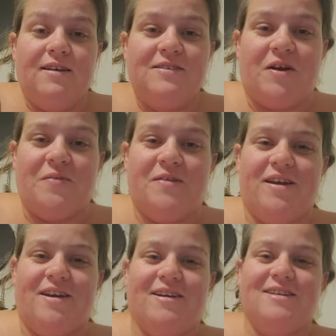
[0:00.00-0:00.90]
Sorry, my
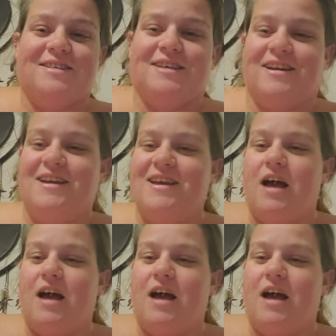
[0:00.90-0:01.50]
youngest son.